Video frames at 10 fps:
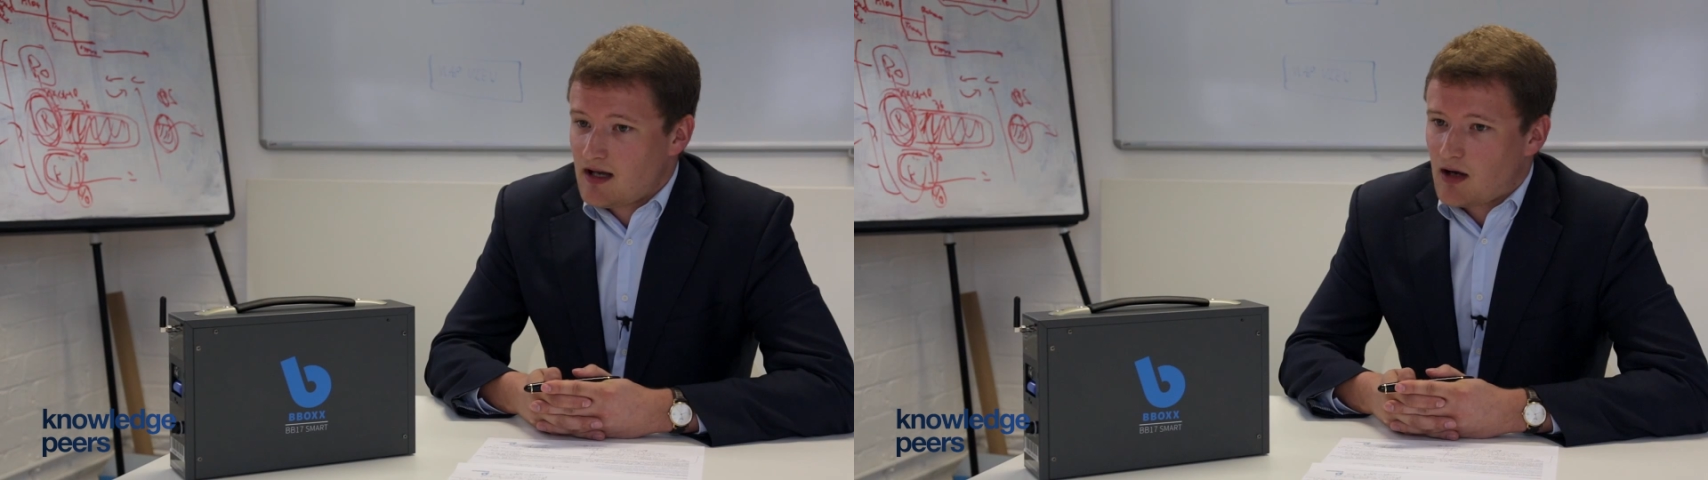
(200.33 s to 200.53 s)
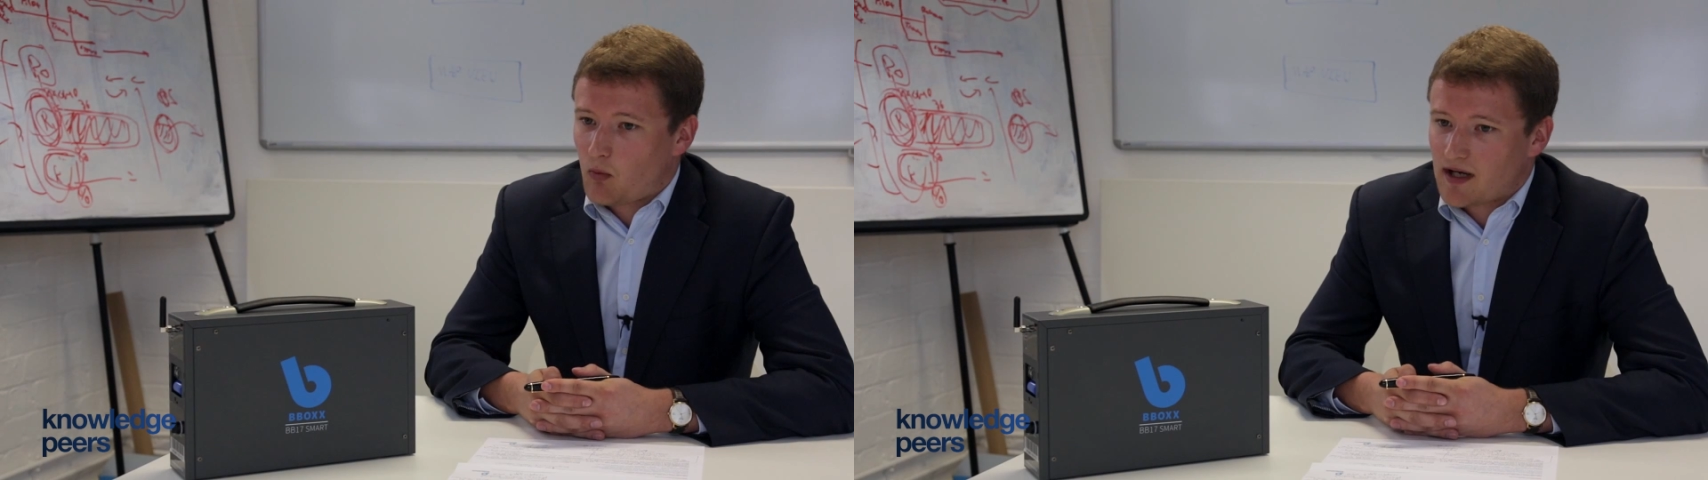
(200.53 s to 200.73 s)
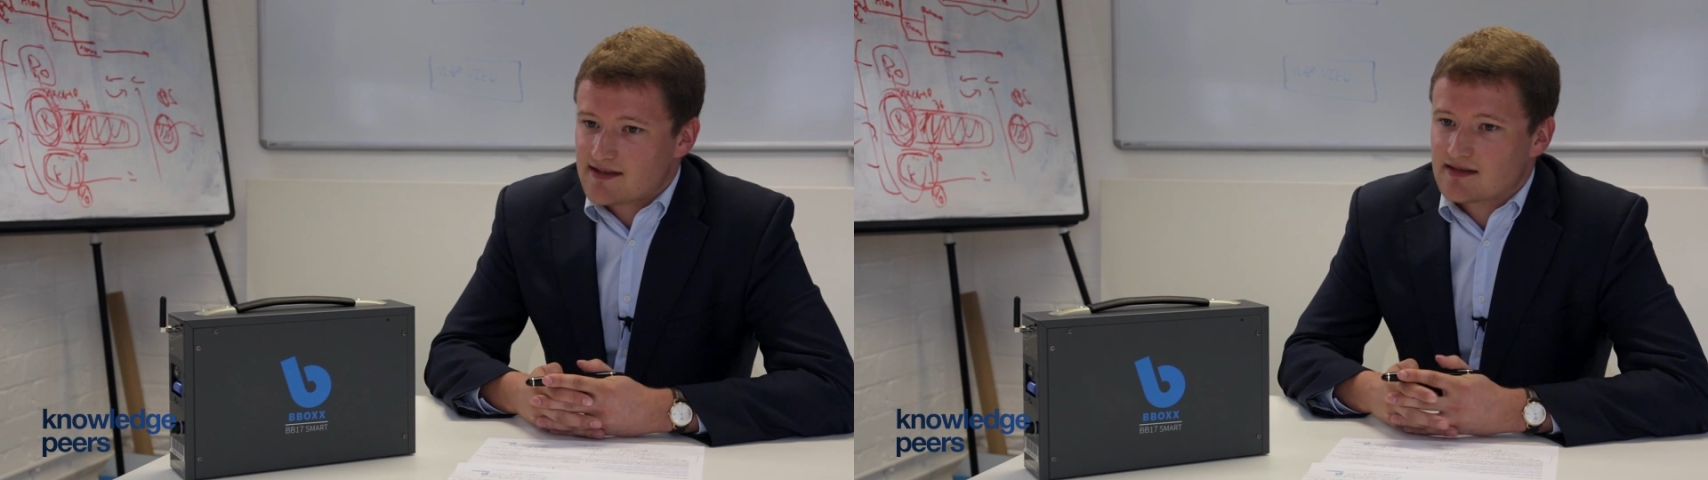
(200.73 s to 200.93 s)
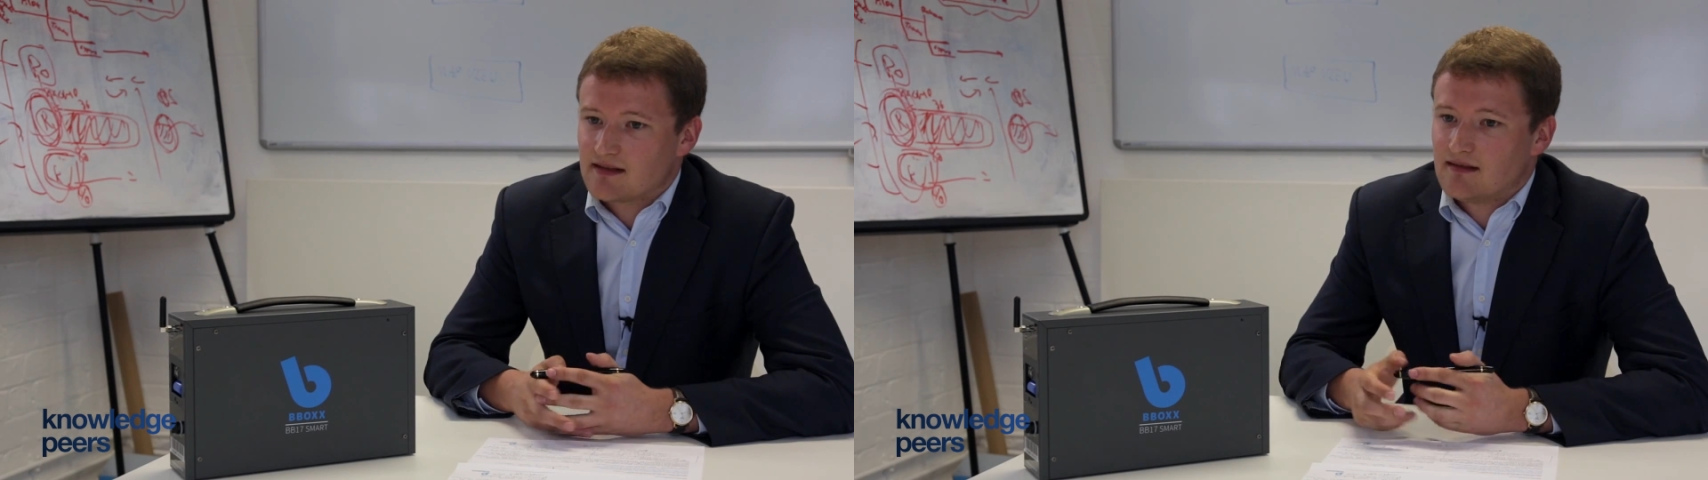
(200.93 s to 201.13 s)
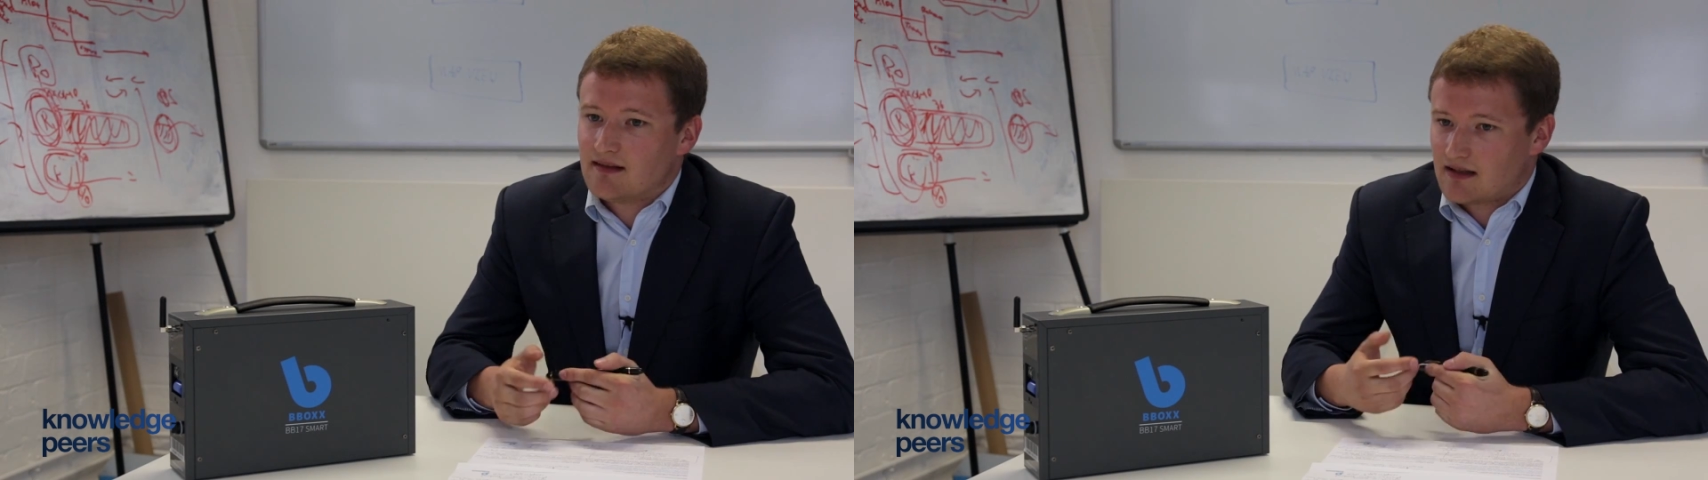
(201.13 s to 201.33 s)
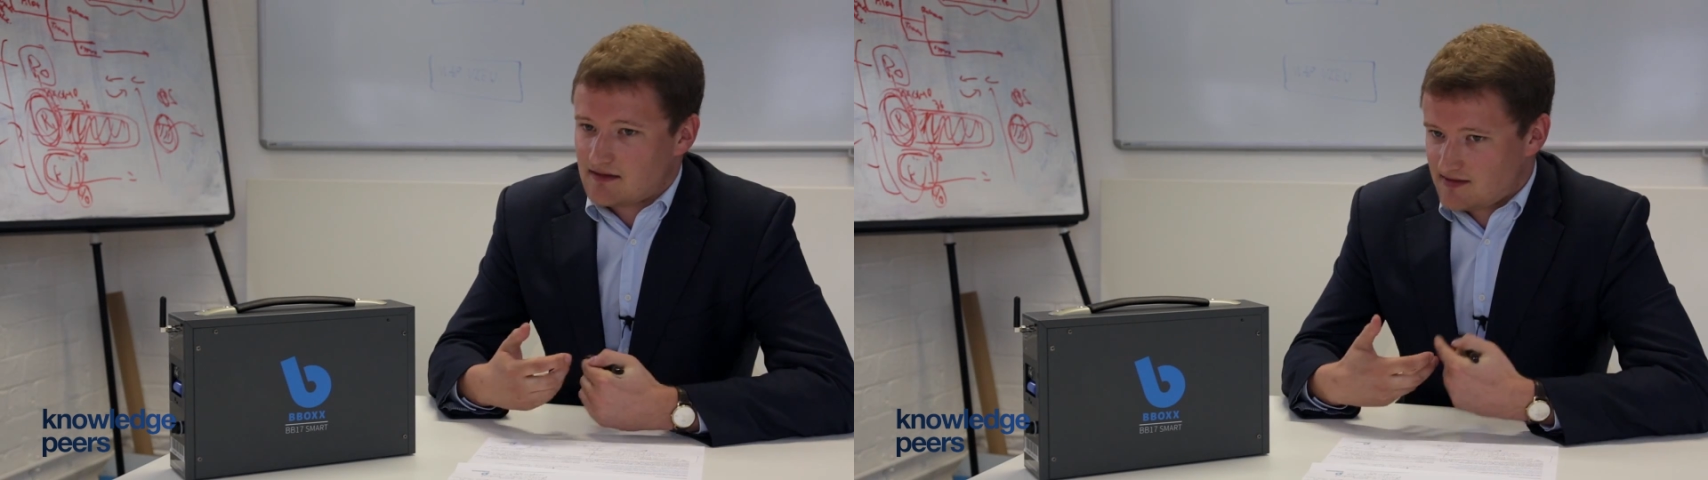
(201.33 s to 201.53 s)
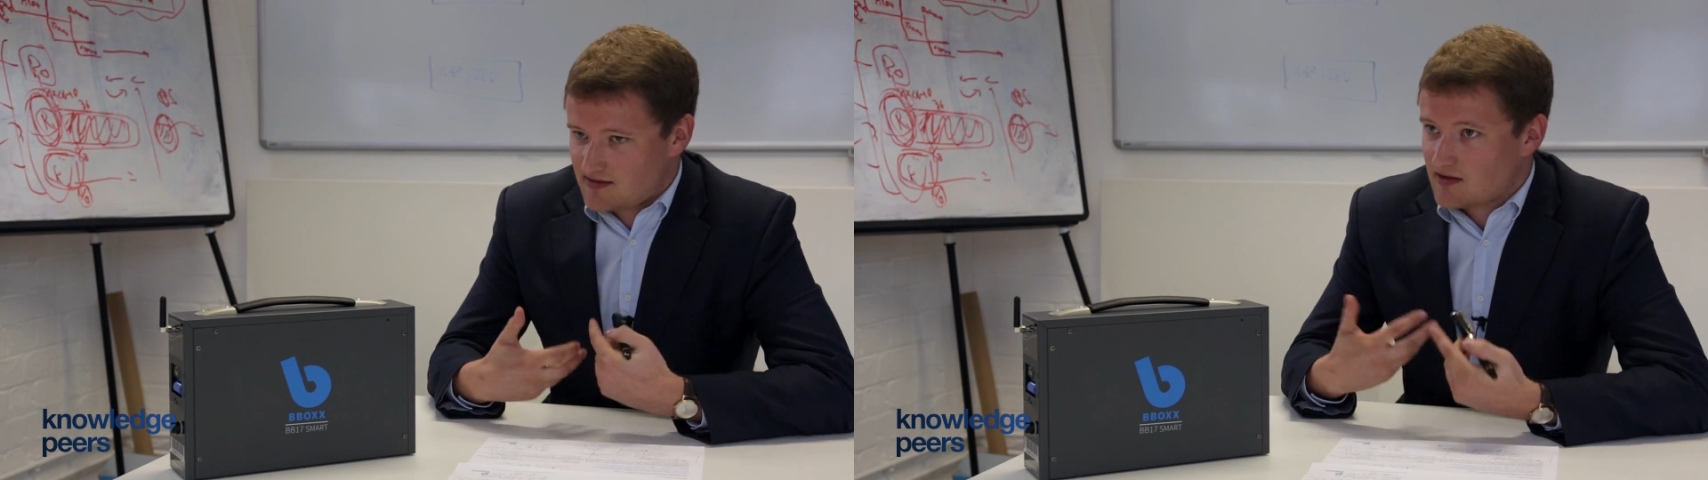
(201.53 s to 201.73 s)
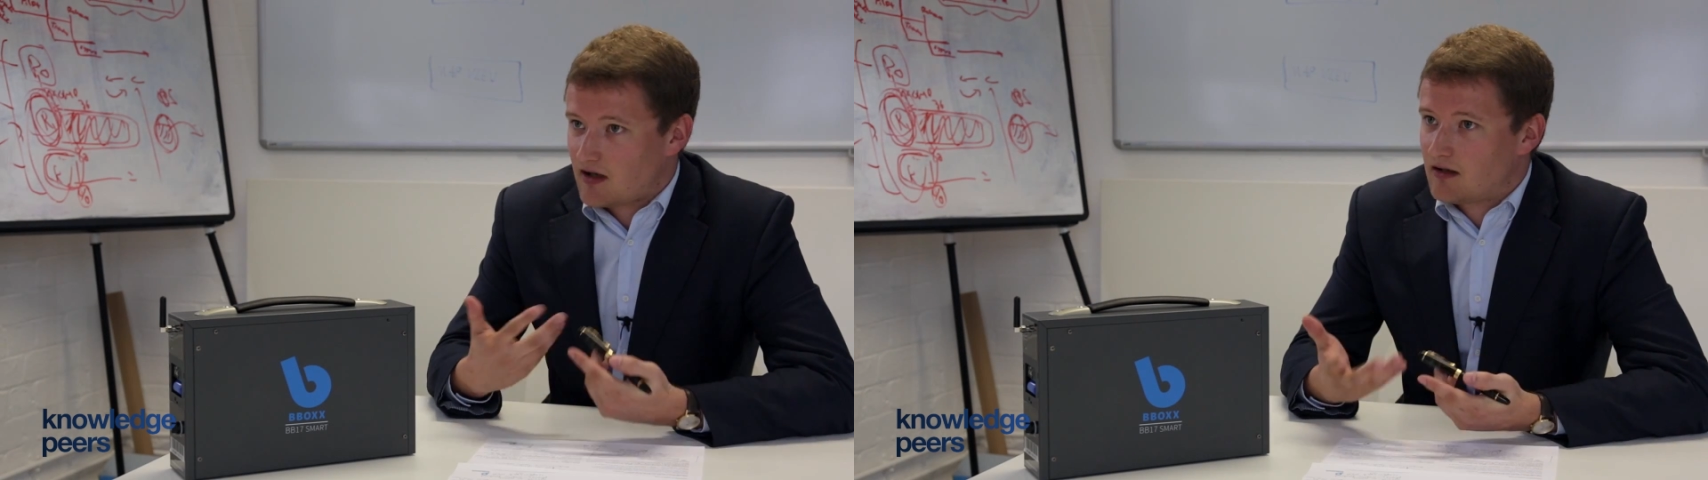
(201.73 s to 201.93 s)
a Western
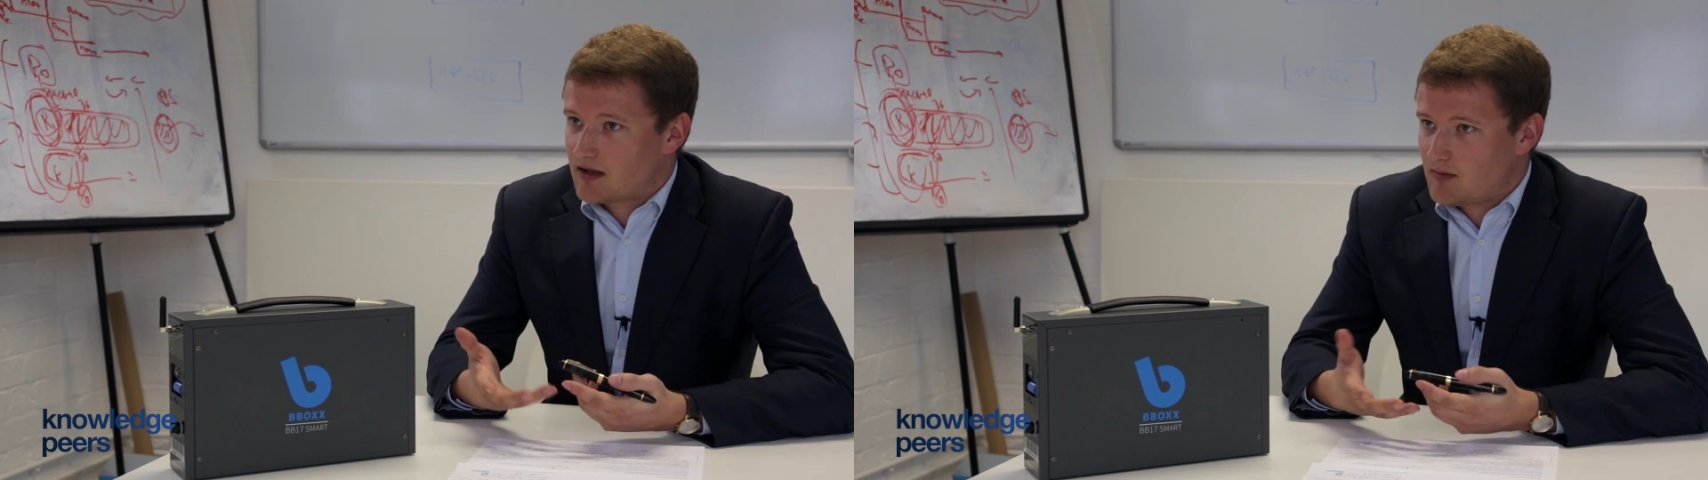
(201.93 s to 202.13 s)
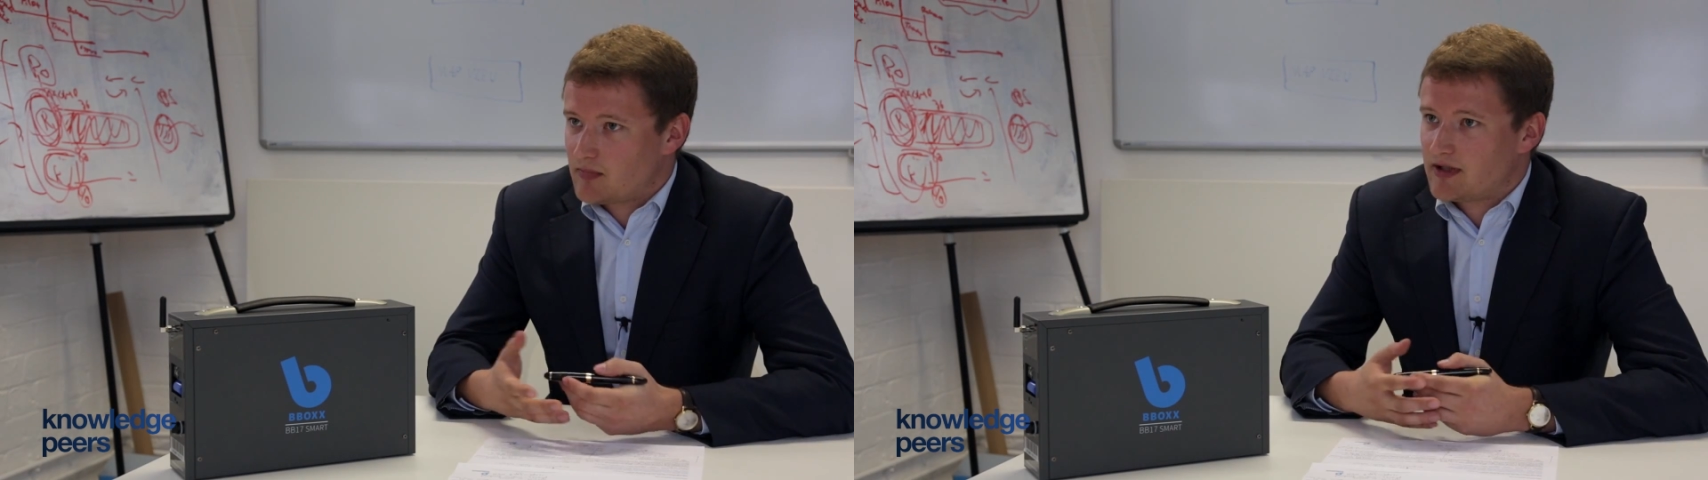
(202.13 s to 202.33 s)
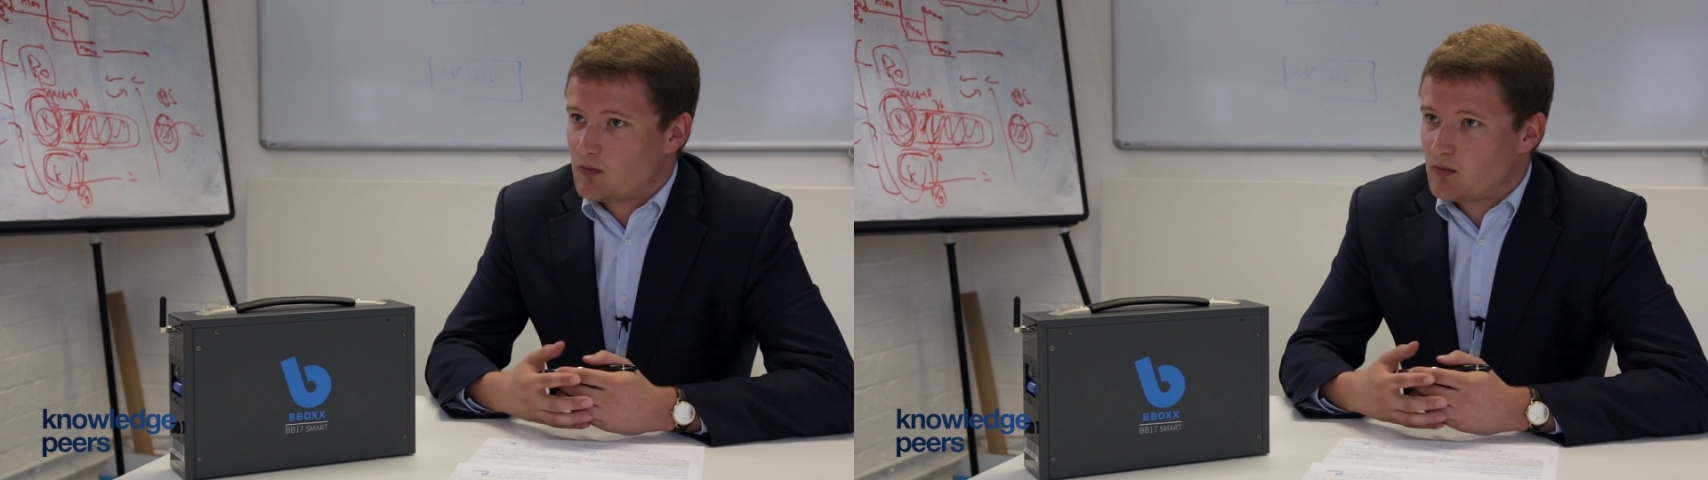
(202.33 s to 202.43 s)
style company